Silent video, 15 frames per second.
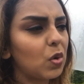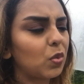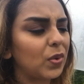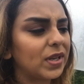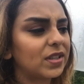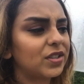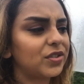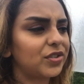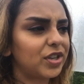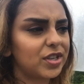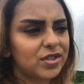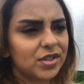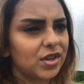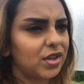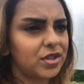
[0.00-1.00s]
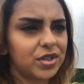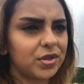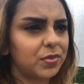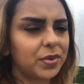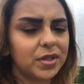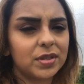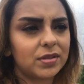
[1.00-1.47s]
with the research
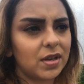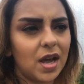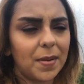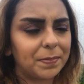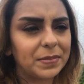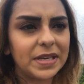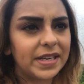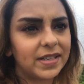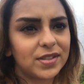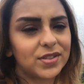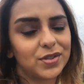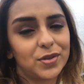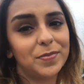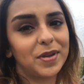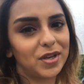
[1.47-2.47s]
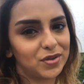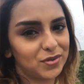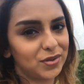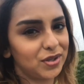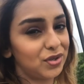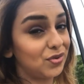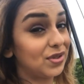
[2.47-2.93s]
and with updates to make
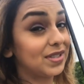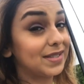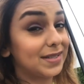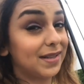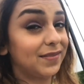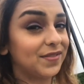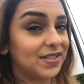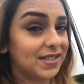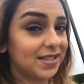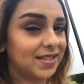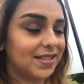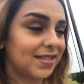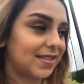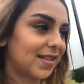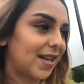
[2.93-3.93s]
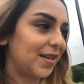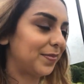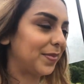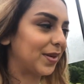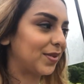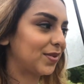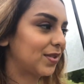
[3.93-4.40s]
sure that you can still visit this
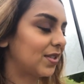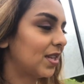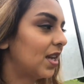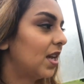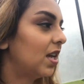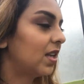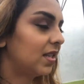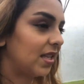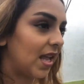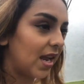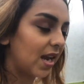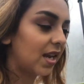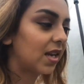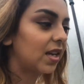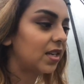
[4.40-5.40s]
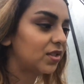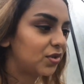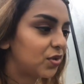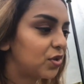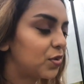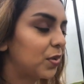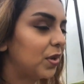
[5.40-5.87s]
site, because there is
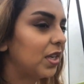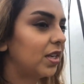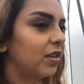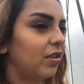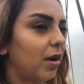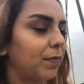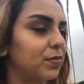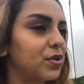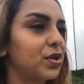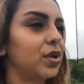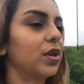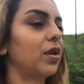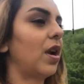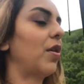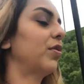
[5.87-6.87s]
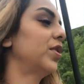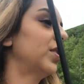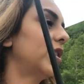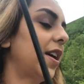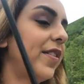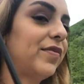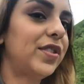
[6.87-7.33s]
usually an eruption around
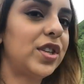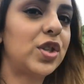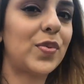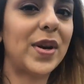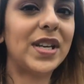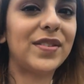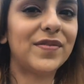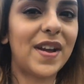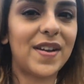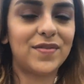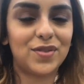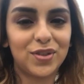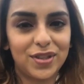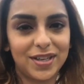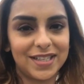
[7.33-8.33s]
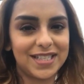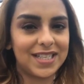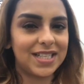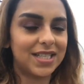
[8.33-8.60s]
here every 25 to 30